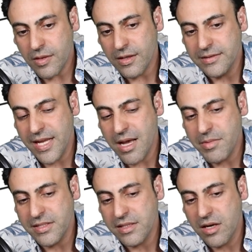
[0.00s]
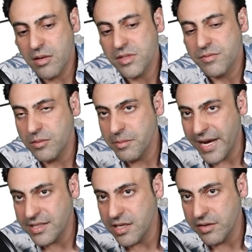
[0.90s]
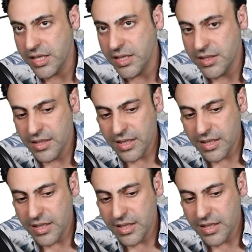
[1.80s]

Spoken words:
that means it comes from the bacteria.